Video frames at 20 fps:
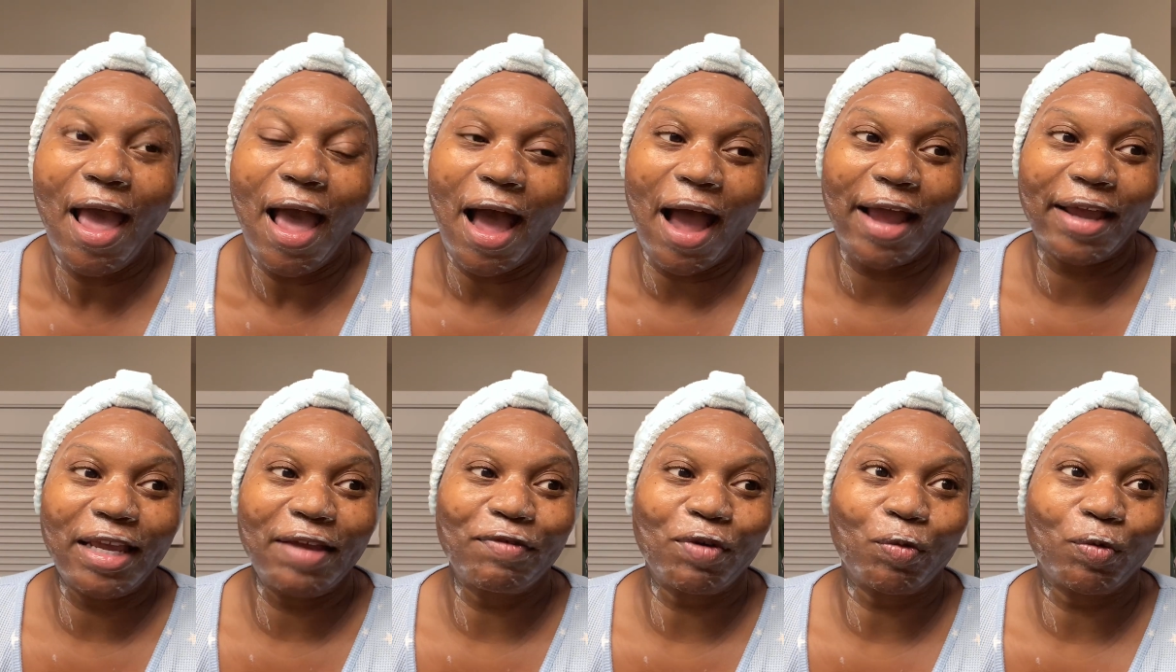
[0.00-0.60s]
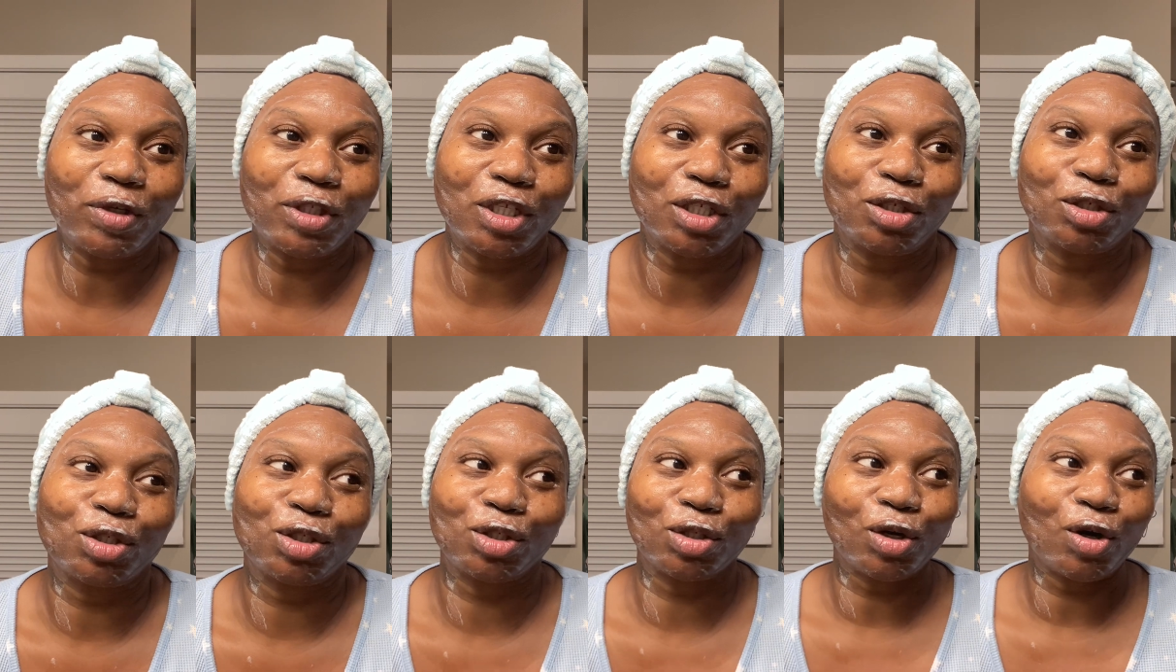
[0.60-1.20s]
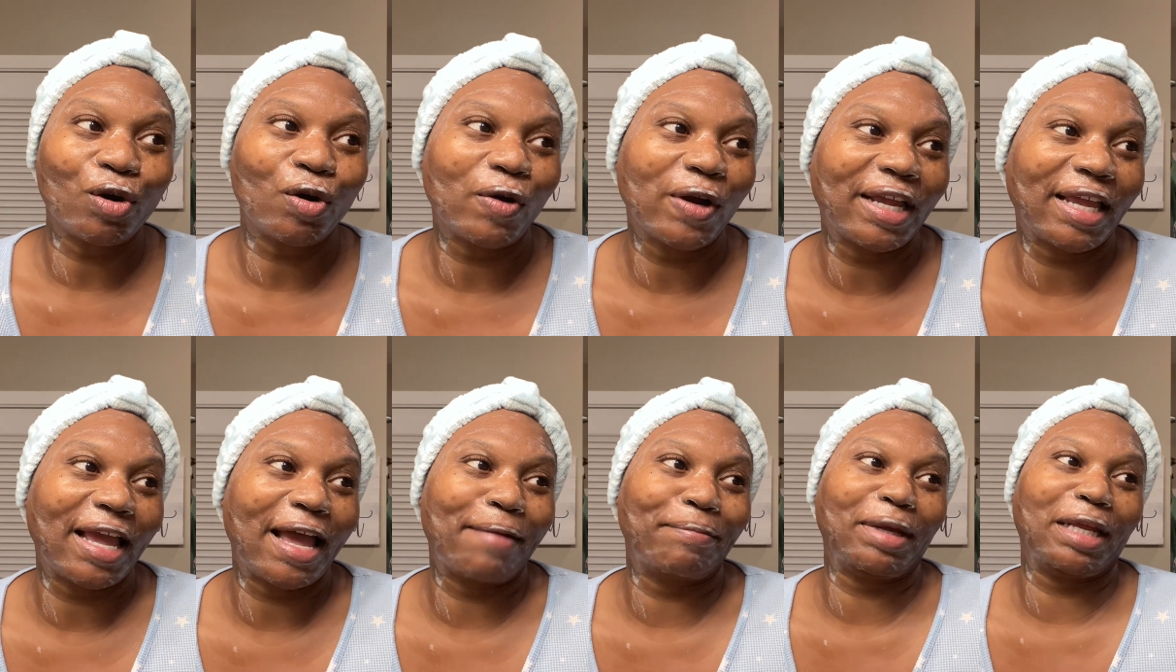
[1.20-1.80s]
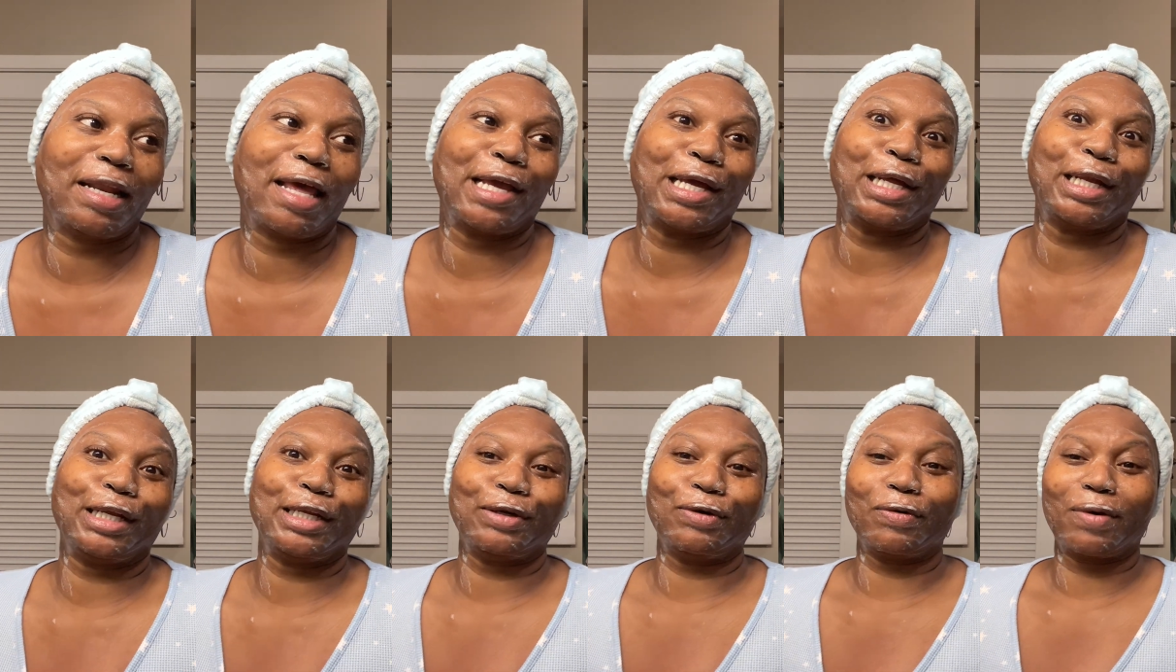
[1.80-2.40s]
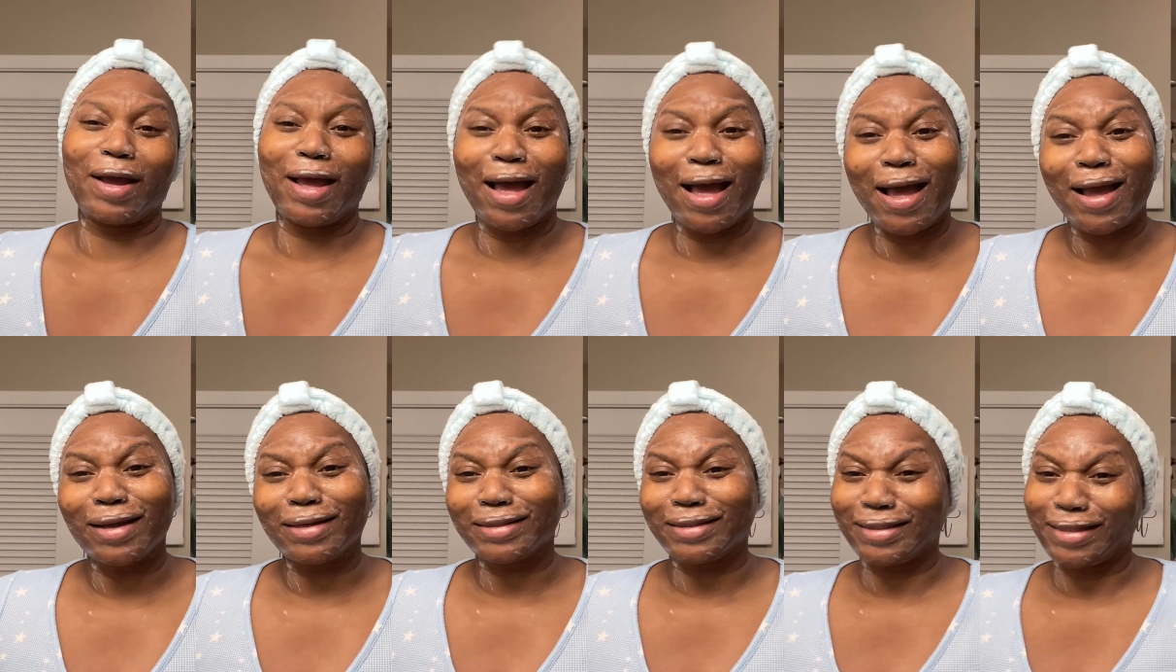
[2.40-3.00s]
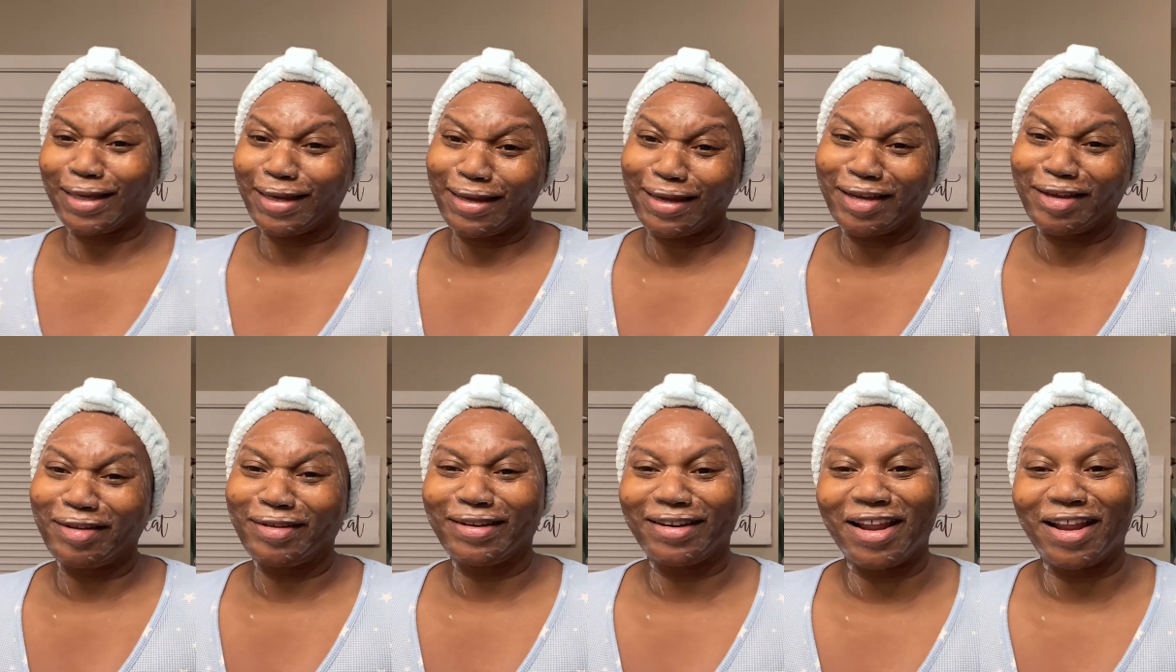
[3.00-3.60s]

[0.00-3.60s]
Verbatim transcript: I even went to the store and got me like a little cocktail and